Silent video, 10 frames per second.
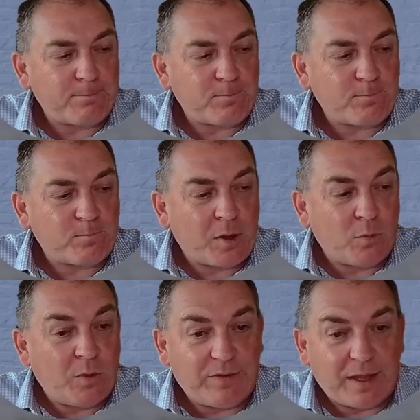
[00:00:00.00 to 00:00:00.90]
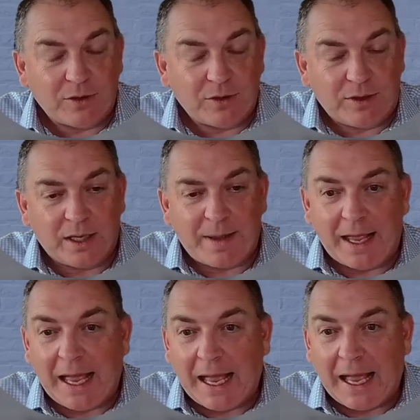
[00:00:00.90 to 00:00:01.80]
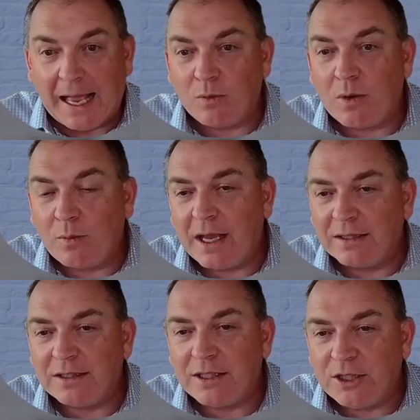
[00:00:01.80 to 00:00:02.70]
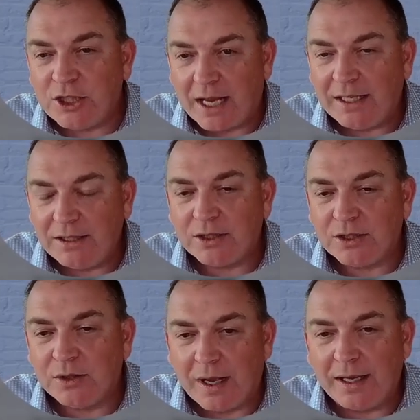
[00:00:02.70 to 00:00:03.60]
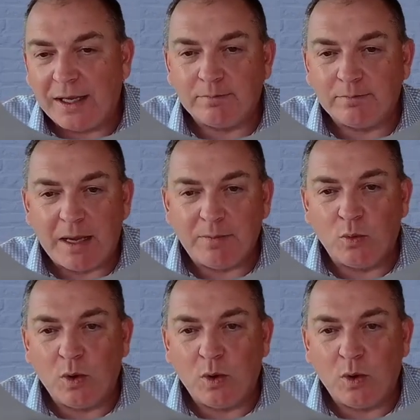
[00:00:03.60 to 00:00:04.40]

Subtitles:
We then got to think about how are we going to change the way people work.